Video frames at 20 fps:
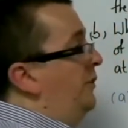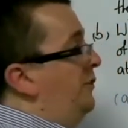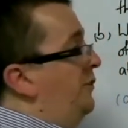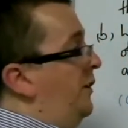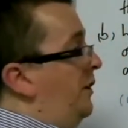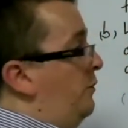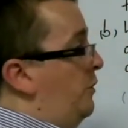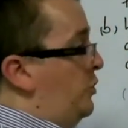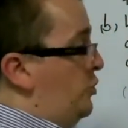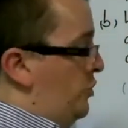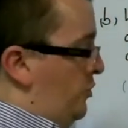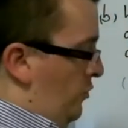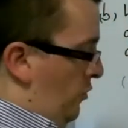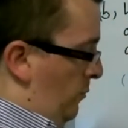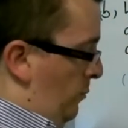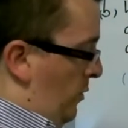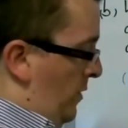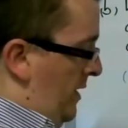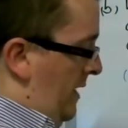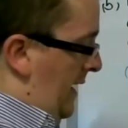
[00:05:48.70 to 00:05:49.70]
acceleration,
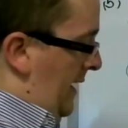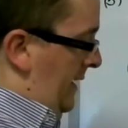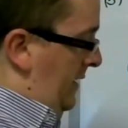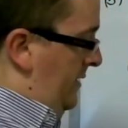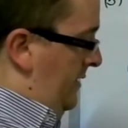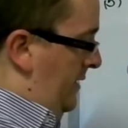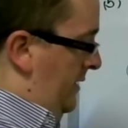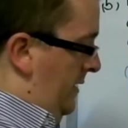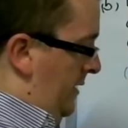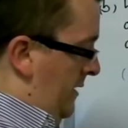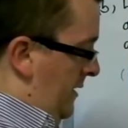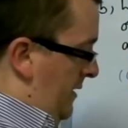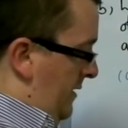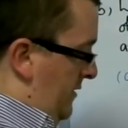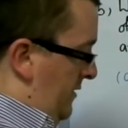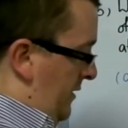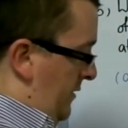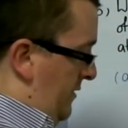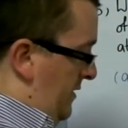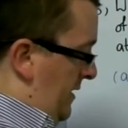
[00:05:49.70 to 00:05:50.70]
0.8.
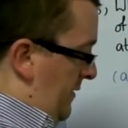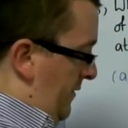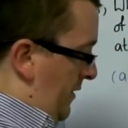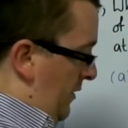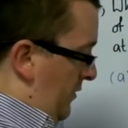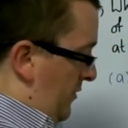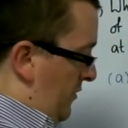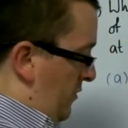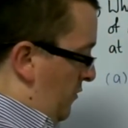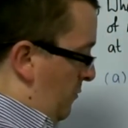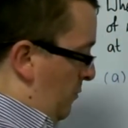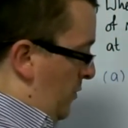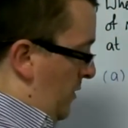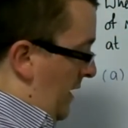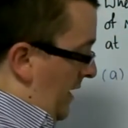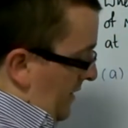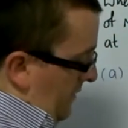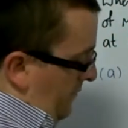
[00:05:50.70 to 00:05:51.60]
So 7 lots, 0.8,